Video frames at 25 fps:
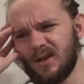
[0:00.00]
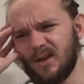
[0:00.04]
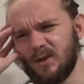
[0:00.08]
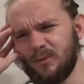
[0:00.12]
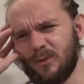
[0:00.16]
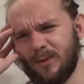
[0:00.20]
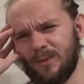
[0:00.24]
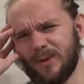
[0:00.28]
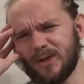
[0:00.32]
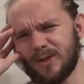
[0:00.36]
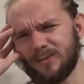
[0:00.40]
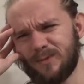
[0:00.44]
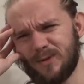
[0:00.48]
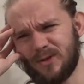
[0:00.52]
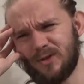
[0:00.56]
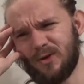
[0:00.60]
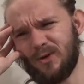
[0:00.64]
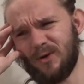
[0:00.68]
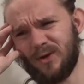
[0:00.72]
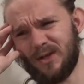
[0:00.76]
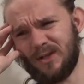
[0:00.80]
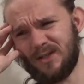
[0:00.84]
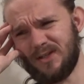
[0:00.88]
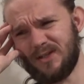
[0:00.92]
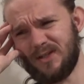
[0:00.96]
we must be
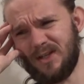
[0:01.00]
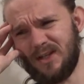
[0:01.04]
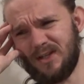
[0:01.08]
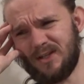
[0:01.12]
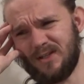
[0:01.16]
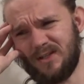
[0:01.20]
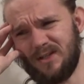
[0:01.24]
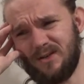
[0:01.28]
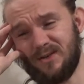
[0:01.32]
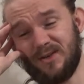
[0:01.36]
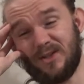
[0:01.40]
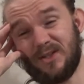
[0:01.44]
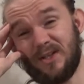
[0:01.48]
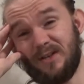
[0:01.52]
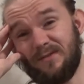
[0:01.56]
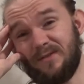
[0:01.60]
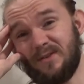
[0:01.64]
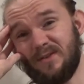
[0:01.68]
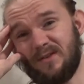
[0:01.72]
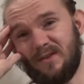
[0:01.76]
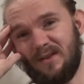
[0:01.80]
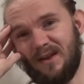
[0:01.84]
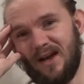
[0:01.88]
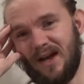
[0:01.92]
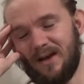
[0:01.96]
talking 60 or
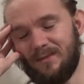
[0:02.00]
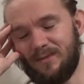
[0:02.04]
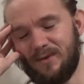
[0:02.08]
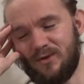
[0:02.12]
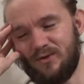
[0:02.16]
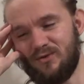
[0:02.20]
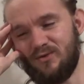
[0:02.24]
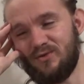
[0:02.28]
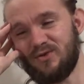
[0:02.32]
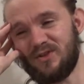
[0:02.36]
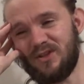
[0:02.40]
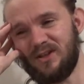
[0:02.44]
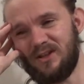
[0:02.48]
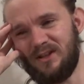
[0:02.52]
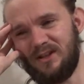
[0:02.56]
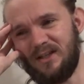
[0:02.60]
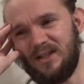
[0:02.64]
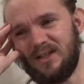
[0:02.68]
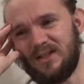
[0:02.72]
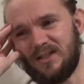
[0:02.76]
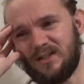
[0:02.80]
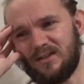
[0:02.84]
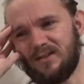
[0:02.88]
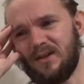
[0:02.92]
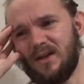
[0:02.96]
70 IBUs at
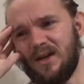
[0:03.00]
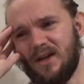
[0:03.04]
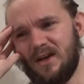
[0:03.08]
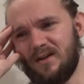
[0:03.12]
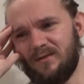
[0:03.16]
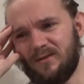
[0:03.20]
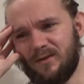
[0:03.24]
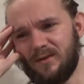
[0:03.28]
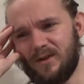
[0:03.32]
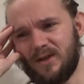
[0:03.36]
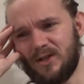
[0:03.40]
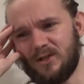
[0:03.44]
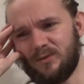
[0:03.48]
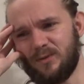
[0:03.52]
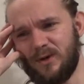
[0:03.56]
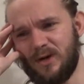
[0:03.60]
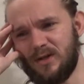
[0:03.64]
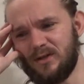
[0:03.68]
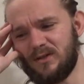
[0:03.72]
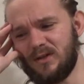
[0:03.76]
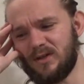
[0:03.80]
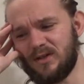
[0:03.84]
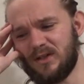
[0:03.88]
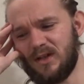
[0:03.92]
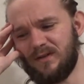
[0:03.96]
least for this one. It
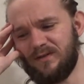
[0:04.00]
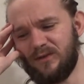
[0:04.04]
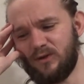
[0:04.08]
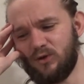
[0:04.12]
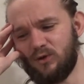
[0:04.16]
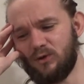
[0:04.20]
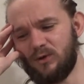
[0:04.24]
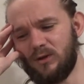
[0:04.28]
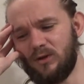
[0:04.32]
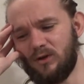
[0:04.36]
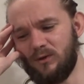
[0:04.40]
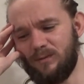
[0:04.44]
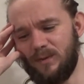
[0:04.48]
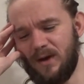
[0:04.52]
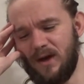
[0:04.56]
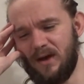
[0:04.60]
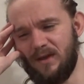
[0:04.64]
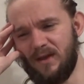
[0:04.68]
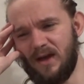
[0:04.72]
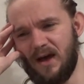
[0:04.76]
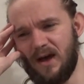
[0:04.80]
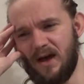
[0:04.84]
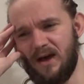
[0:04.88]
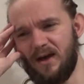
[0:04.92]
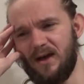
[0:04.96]
does have a good little bit of
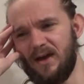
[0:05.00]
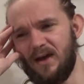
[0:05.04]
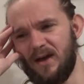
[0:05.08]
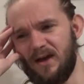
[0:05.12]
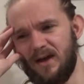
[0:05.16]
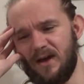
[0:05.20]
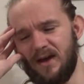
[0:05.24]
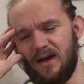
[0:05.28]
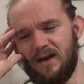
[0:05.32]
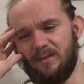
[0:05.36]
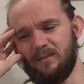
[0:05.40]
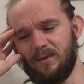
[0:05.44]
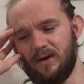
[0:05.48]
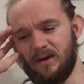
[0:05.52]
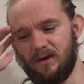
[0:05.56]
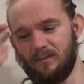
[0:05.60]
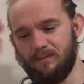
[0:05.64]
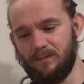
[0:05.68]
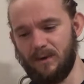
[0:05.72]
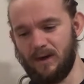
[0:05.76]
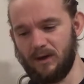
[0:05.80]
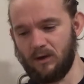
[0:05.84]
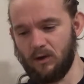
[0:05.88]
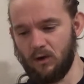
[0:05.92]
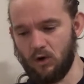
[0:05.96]
that um, kind of
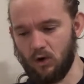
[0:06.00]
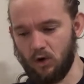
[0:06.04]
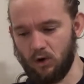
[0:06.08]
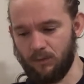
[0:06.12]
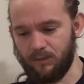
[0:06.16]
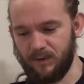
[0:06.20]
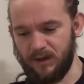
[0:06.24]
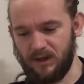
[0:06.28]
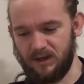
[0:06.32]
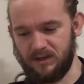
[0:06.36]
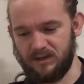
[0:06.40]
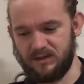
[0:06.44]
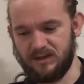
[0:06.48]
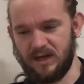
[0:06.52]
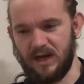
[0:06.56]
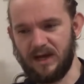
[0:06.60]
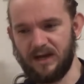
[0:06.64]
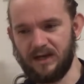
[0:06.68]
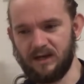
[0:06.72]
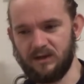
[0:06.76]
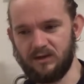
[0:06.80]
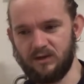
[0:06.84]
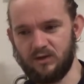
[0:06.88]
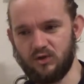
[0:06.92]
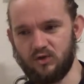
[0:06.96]
big hoppy
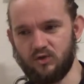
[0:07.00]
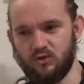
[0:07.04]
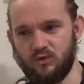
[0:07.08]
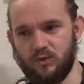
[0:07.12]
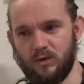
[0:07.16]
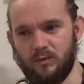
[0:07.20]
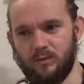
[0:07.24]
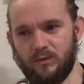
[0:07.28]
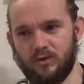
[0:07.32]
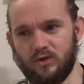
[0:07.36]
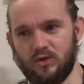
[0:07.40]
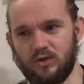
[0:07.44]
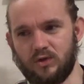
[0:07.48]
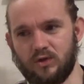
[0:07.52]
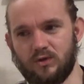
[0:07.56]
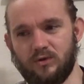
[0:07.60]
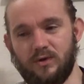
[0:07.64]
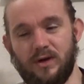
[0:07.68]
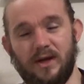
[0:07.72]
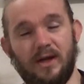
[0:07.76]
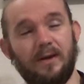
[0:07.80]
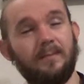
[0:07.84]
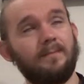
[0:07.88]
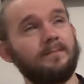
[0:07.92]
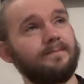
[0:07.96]
dankness to it, which is
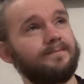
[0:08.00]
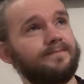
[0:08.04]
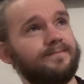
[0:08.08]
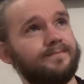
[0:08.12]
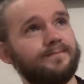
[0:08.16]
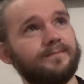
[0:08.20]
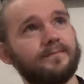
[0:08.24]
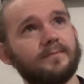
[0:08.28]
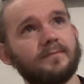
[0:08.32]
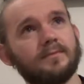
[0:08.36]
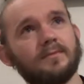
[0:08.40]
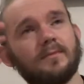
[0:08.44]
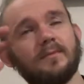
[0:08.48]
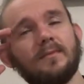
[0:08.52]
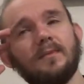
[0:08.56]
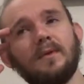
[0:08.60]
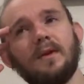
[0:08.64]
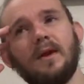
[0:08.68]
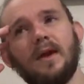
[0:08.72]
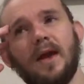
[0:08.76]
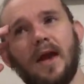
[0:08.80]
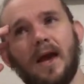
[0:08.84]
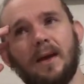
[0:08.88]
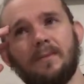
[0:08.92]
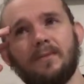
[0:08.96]
great.
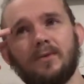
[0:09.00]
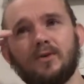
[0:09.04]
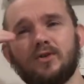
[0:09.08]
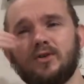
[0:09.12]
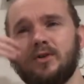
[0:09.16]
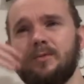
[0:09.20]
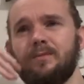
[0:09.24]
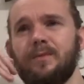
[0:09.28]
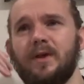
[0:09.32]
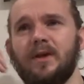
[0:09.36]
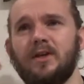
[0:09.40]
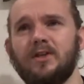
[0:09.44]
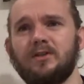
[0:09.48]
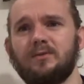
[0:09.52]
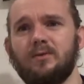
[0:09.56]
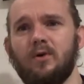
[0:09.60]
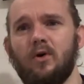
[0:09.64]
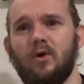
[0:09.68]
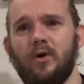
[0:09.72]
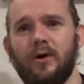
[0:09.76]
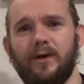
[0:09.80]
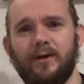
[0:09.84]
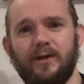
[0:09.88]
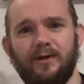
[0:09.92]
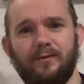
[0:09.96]
Um, there's some nice
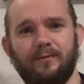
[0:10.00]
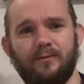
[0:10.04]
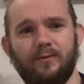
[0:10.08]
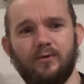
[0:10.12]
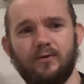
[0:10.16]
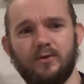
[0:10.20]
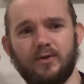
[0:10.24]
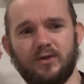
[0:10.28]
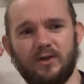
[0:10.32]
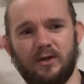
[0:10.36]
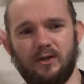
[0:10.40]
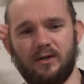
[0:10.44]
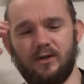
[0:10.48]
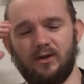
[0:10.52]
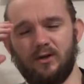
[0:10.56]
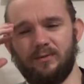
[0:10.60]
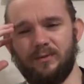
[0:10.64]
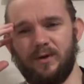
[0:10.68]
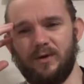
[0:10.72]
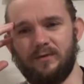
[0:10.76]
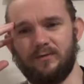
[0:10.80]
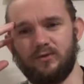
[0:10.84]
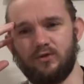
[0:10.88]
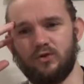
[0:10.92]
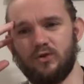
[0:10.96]
oily fruits and a little
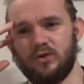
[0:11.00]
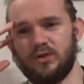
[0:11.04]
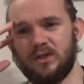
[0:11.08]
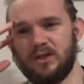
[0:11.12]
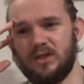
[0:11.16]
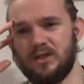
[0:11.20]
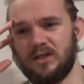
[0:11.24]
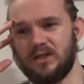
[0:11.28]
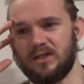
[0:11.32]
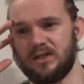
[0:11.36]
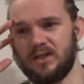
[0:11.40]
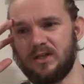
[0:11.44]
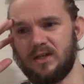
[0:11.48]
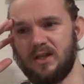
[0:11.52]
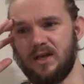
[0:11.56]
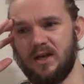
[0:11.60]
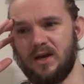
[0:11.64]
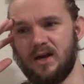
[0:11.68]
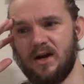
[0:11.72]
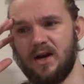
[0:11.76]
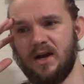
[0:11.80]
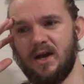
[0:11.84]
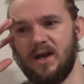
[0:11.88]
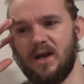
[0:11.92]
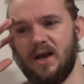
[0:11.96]
bit of juiciness in
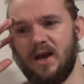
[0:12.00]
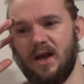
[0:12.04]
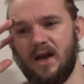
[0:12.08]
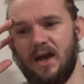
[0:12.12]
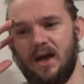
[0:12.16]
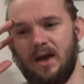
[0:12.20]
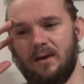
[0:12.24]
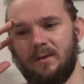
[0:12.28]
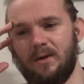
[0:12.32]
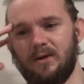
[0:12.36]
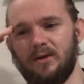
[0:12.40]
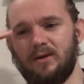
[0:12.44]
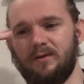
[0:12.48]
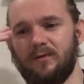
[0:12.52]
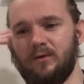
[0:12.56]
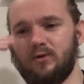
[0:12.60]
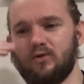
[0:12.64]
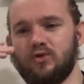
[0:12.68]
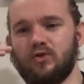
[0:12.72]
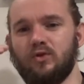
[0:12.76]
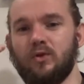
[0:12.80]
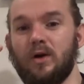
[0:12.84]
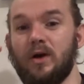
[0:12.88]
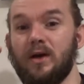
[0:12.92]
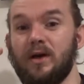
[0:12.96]
there, um, and you've
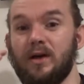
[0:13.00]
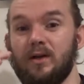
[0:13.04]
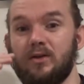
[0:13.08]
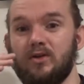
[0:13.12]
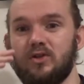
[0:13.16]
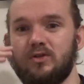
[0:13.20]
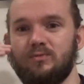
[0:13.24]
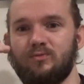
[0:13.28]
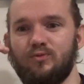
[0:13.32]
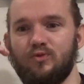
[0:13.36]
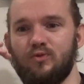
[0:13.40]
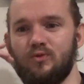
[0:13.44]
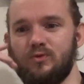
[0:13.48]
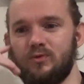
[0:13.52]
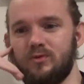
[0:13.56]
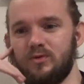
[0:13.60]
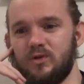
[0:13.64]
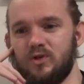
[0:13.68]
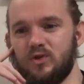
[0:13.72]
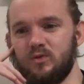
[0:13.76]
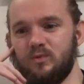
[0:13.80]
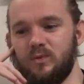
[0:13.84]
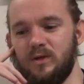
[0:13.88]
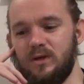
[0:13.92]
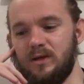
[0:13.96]
also got a kind of smooth and
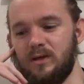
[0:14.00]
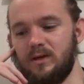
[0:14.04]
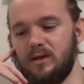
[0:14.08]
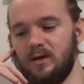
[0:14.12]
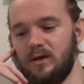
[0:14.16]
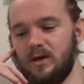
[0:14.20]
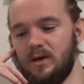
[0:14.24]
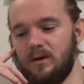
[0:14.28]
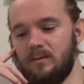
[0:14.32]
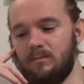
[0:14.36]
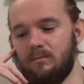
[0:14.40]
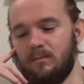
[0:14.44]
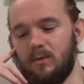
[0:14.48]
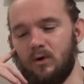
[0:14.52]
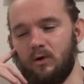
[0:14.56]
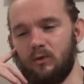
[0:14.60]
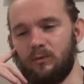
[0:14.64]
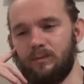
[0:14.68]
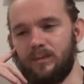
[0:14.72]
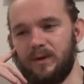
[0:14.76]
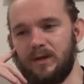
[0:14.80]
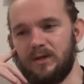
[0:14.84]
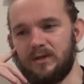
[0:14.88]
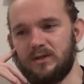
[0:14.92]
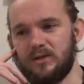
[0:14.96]
sweet
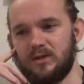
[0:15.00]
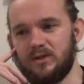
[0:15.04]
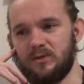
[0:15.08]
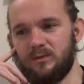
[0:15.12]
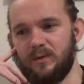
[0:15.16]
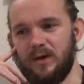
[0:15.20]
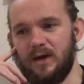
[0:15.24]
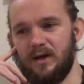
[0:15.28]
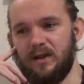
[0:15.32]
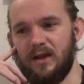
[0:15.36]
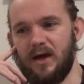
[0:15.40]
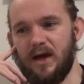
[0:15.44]
malt base as well,